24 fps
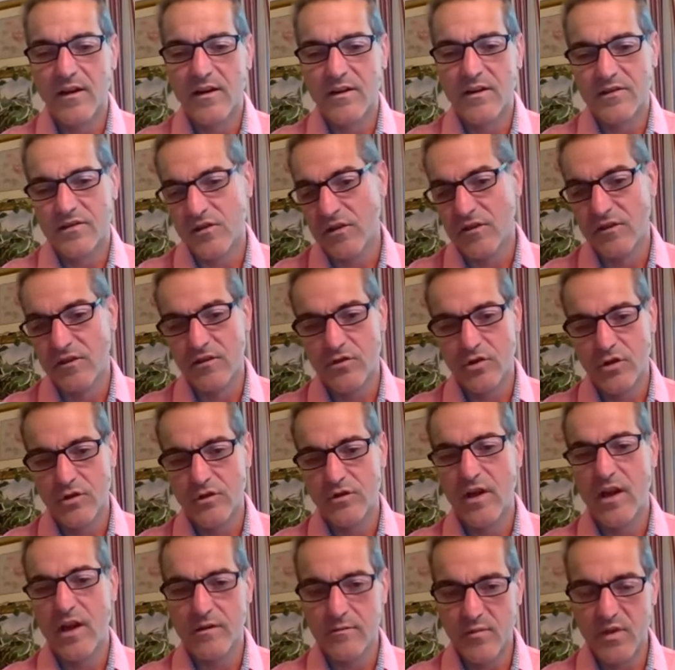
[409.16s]
signature
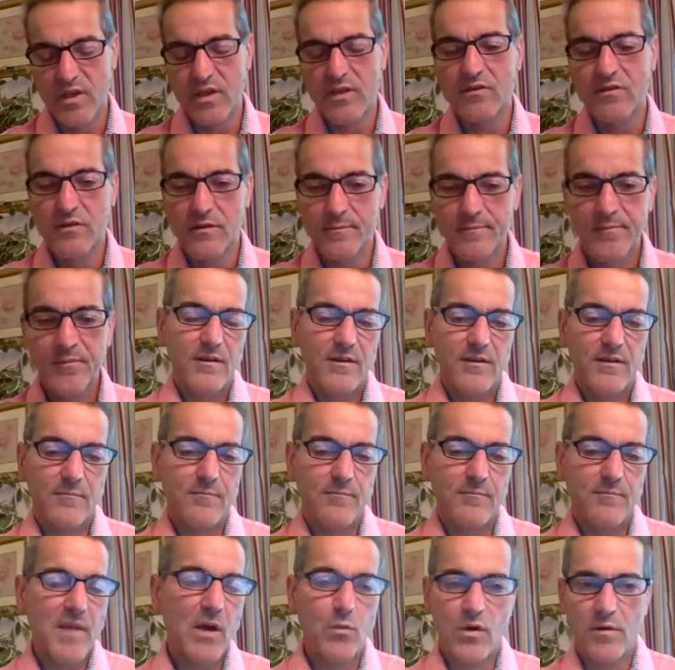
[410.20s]
database.
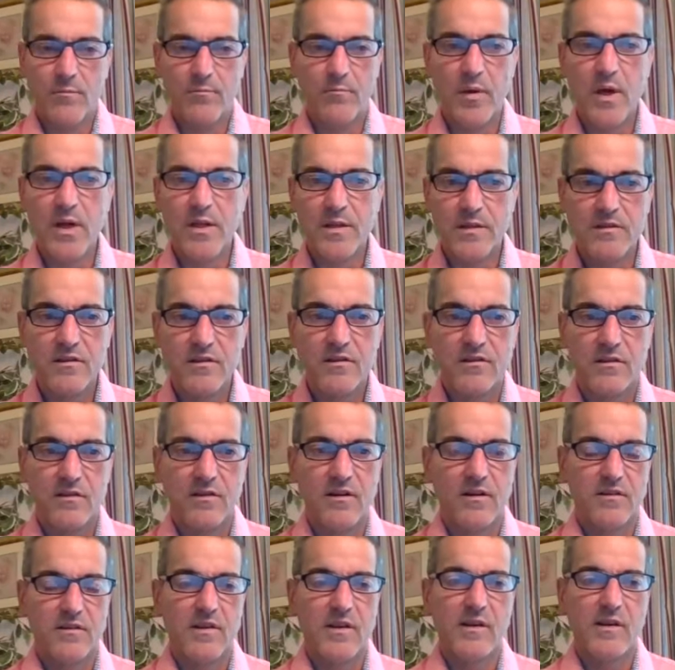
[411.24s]
Malwarebytes is an
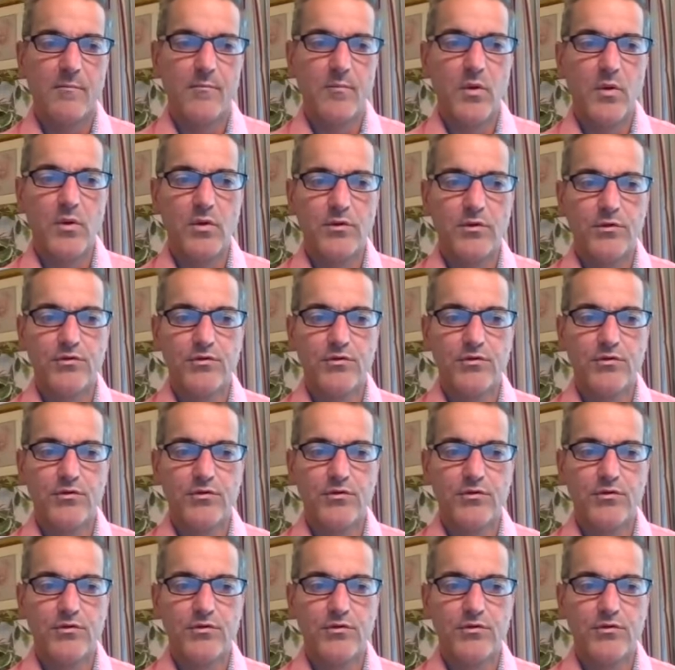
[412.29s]
example.